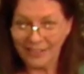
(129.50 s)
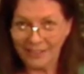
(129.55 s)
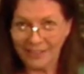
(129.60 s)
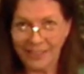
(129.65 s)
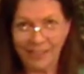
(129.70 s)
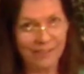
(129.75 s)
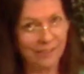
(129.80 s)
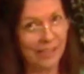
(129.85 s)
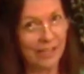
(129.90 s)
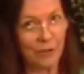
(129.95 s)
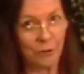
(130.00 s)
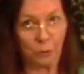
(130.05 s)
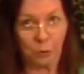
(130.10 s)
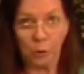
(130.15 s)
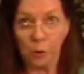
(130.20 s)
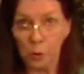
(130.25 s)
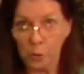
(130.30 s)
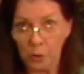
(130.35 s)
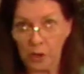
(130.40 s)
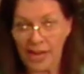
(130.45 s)
They
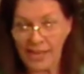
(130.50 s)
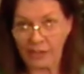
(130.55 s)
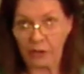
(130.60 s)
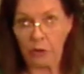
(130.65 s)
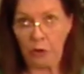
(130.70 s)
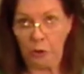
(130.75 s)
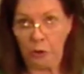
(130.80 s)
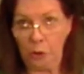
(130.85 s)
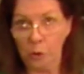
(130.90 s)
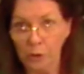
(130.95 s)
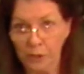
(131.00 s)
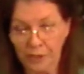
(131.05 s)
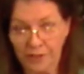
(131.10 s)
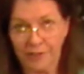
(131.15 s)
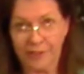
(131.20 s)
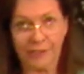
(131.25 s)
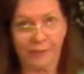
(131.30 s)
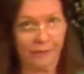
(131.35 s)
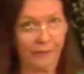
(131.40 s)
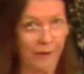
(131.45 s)
grew like
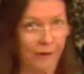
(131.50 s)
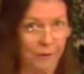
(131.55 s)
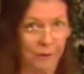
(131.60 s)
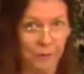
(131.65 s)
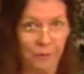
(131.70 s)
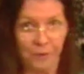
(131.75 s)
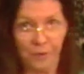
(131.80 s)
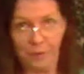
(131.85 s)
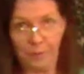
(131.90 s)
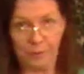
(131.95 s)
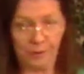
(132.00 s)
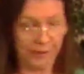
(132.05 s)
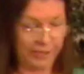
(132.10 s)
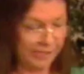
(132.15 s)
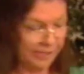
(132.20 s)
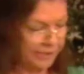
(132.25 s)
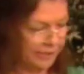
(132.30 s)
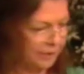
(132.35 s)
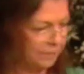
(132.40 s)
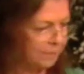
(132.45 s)
locusts. They were all over the
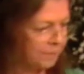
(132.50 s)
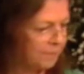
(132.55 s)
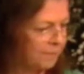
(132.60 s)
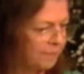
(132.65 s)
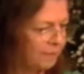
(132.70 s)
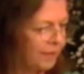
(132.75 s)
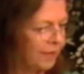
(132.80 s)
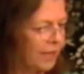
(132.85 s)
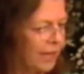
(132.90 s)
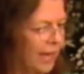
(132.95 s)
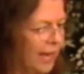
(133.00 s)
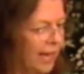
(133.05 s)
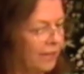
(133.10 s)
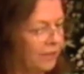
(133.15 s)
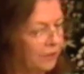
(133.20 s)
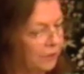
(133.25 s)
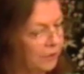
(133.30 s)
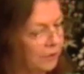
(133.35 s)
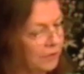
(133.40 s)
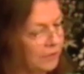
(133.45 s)
place. And
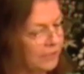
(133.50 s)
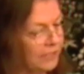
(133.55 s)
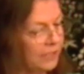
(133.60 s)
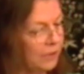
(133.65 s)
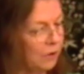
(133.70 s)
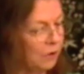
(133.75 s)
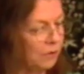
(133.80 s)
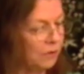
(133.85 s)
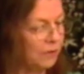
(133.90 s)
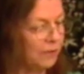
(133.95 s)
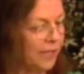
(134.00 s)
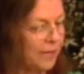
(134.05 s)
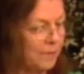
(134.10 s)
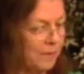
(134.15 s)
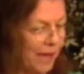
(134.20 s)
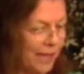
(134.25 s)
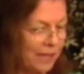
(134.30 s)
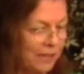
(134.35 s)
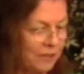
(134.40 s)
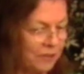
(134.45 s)
currency overlay
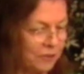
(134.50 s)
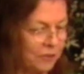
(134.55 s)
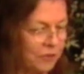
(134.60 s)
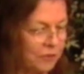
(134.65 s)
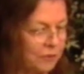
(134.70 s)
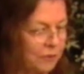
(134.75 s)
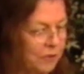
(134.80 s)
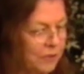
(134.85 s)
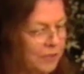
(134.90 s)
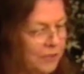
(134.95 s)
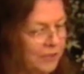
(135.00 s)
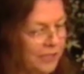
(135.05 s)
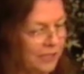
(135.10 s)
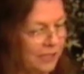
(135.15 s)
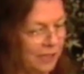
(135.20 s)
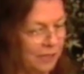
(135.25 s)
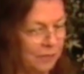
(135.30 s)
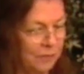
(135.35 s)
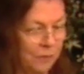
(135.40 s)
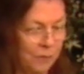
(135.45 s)
managers focusing
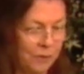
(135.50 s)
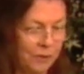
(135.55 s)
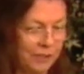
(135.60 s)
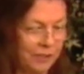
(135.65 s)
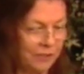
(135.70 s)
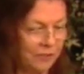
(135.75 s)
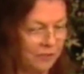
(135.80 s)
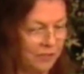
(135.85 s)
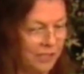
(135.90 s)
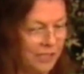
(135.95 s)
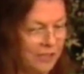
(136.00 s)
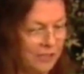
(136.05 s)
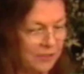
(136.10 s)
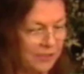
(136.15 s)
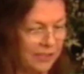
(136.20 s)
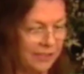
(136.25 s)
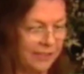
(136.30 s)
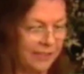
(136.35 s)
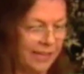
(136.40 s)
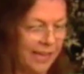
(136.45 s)
on foreign
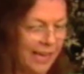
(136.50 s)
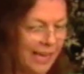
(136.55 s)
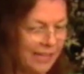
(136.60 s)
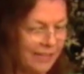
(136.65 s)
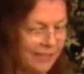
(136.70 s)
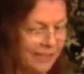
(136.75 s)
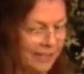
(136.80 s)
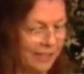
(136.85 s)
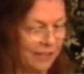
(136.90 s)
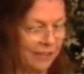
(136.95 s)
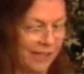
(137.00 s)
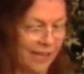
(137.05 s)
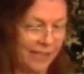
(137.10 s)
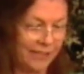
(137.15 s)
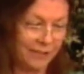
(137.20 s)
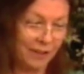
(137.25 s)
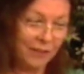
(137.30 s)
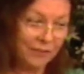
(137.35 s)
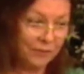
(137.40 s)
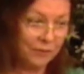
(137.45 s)
exchanges as an asset
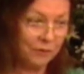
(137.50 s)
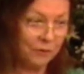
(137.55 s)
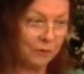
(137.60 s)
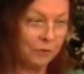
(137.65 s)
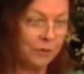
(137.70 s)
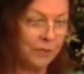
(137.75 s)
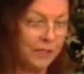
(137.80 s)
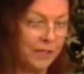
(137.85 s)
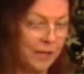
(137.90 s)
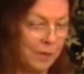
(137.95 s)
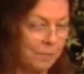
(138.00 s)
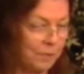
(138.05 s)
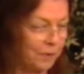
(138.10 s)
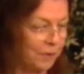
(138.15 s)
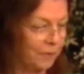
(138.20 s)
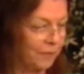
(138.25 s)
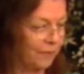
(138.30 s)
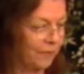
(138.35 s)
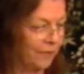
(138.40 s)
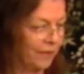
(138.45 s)
class also grew in
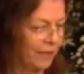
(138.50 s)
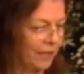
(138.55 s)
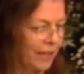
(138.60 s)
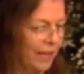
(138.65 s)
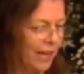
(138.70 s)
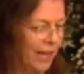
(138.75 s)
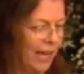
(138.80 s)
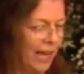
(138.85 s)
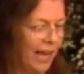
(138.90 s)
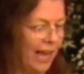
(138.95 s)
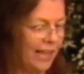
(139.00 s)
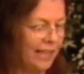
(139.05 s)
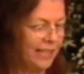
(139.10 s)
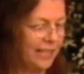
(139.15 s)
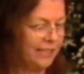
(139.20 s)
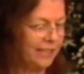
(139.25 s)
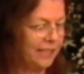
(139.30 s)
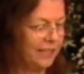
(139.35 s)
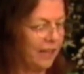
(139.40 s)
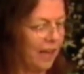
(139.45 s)
number. And
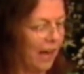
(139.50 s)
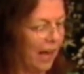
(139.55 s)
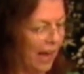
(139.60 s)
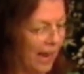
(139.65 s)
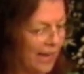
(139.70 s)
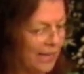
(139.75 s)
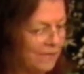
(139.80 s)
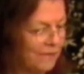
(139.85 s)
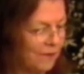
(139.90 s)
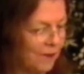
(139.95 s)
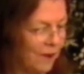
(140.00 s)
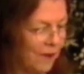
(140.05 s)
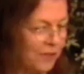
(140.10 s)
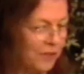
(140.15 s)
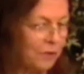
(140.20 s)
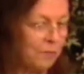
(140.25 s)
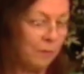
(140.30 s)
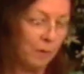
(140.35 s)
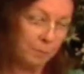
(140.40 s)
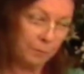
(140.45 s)
they did high
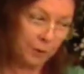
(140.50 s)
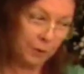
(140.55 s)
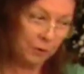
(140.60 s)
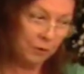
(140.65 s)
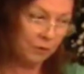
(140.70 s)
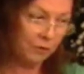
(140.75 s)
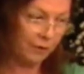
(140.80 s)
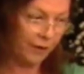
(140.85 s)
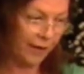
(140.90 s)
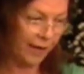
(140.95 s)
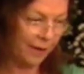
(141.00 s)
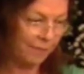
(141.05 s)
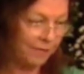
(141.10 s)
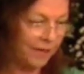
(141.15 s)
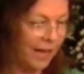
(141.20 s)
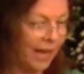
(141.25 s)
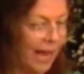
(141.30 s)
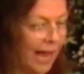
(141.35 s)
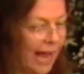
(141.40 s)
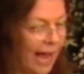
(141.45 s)
volume, programmed,
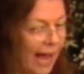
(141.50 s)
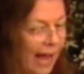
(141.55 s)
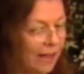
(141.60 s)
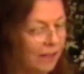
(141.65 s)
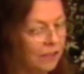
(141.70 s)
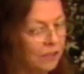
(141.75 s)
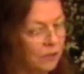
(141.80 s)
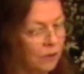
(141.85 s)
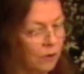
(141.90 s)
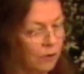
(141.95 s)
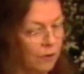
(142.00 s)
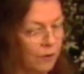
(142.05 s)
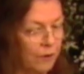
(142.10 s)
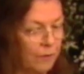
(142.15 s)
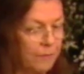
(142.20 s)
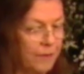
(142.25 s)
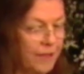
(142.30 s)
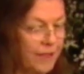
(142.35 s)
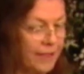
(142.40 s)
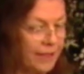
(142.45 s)

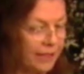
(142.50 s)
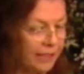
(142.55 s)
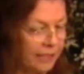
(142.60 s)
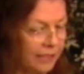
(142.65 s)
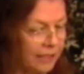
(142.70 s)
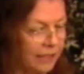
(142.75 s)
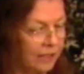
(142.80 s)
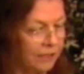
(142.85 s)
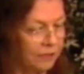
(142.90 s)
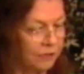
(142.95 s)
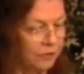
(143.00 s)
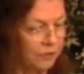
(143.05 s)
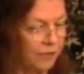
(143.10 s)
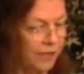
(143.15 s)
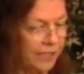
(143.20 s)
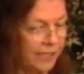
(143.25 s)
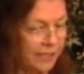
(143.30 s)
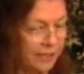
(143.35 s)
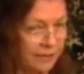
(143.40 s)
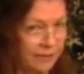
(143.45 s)
algorithmic
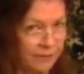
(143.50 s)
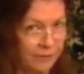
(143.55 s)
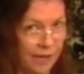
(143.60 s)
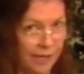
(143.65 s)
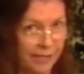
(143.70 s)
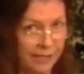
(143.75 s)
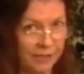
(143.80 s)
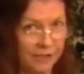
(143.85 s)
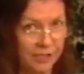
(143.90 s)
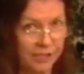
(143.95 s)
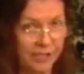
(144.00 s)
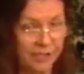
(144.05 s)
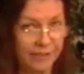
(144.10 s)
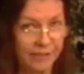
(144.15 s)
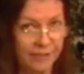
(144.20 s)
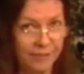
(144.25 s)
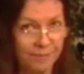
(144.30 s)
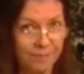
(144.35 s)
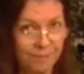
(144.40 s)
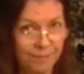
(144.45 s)
trading
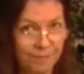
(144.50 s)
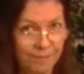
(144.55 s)
strategies.